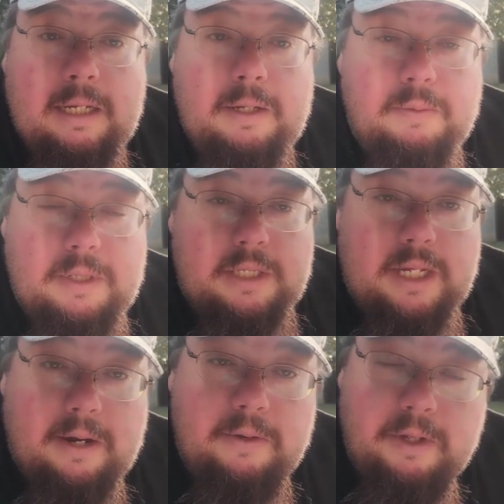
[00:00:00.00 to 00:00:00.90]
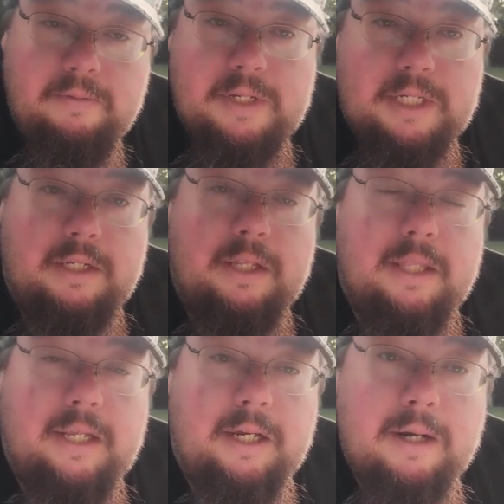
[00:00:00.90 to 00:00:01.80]
which is, I don't know if it's a
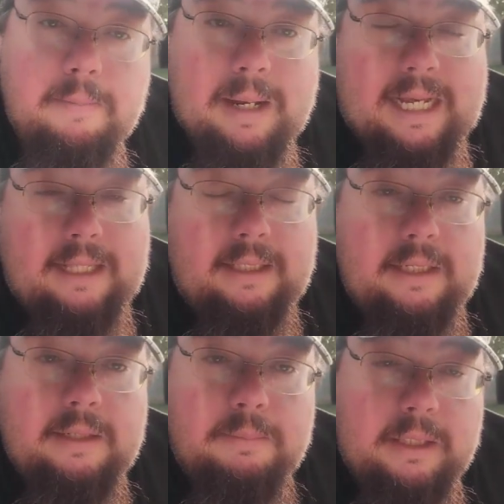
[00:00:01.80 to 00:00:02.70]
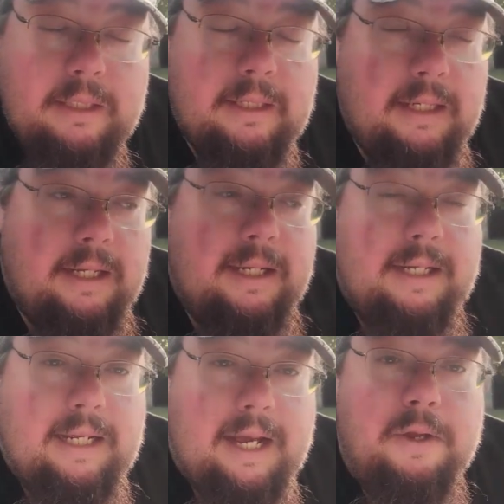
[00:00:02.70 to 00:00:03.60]
good thing or a bad thing, but
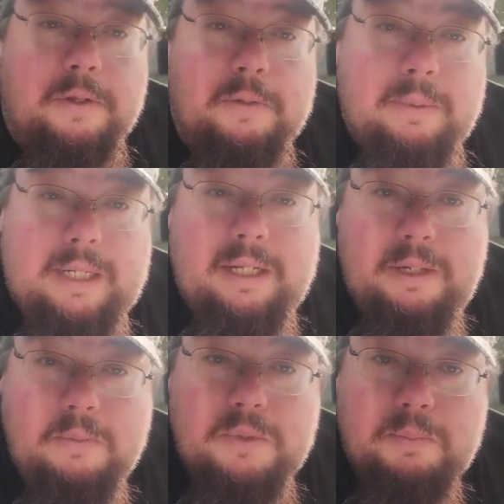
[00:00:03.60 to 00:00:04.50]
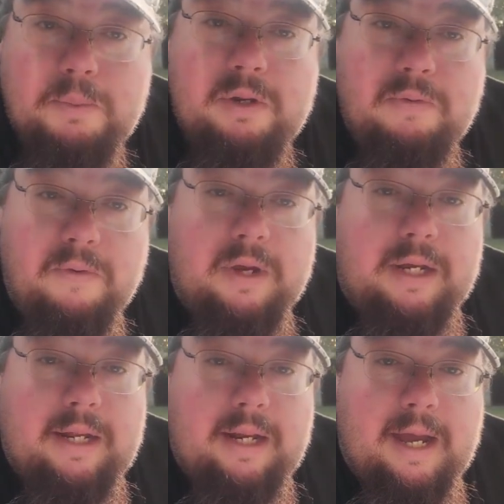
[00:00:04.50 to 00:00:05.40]
I don't know. But it was pretty
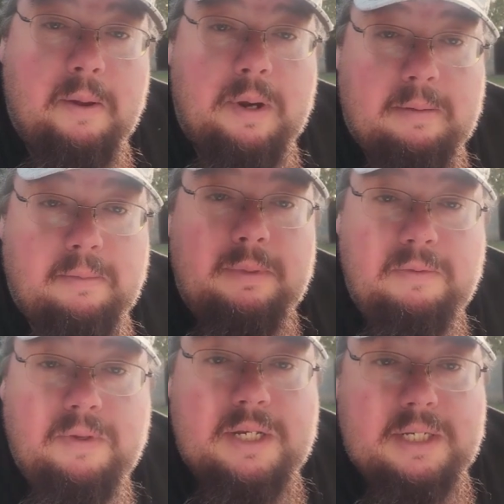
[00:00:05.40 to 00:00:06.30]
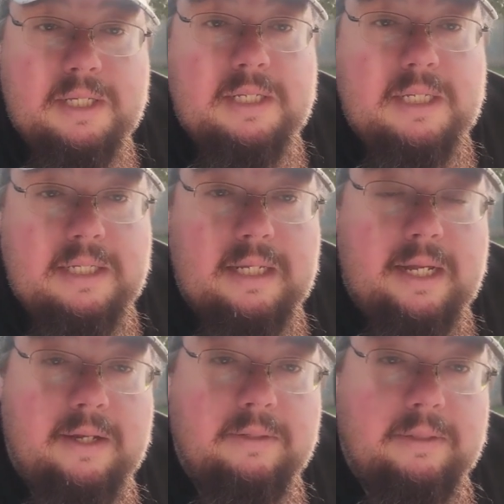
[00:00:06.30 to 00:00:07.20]
fun. I'll probably finish the season
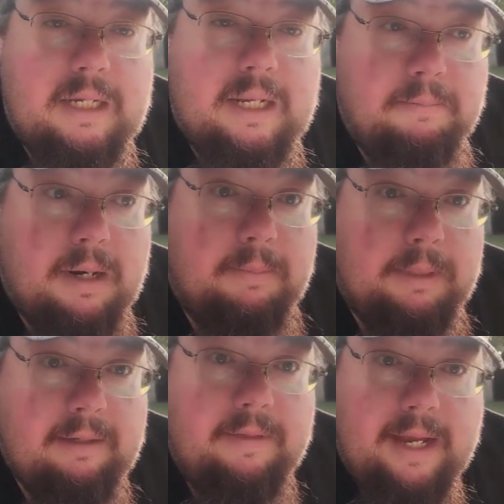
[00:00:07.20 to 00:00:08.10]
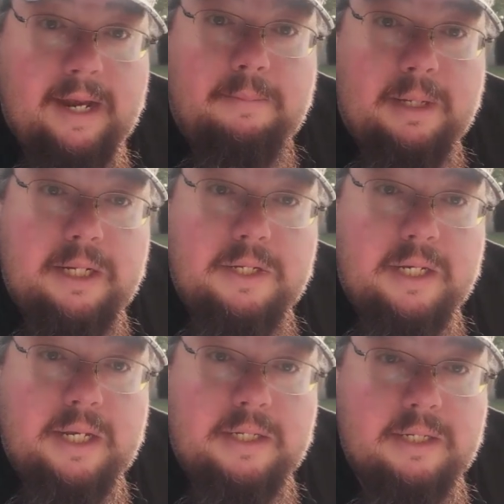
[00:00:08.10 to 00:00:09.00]
out and probably give the anime a
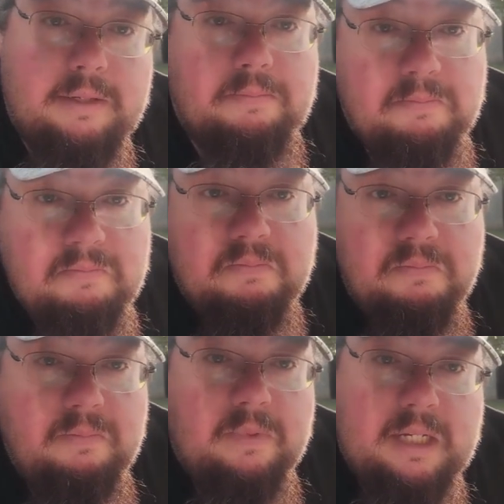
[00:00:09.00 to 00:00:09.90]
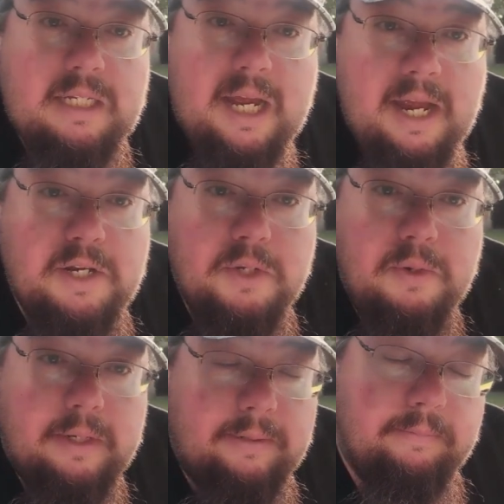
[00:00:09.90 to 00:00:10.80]
chance because I
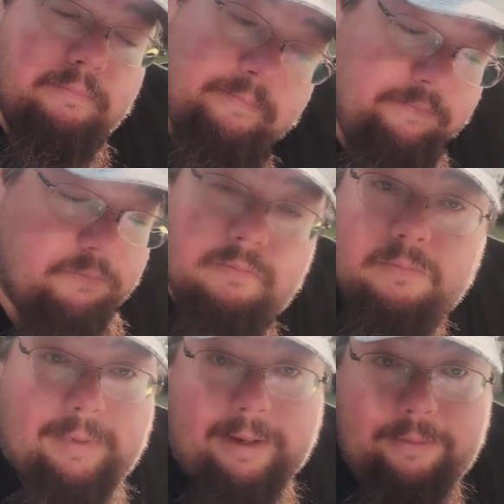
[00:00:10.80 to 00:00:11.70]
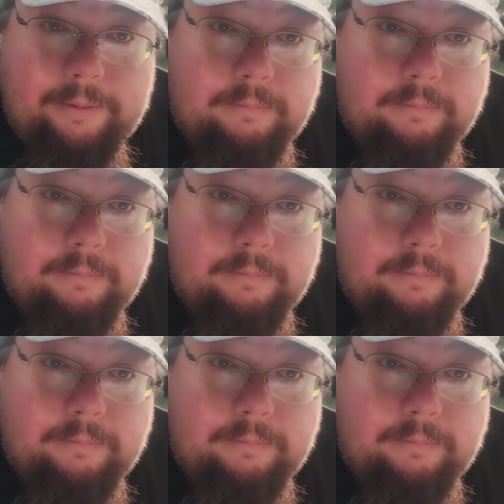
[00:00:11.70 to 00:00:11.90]
enjoyed it. I don't know.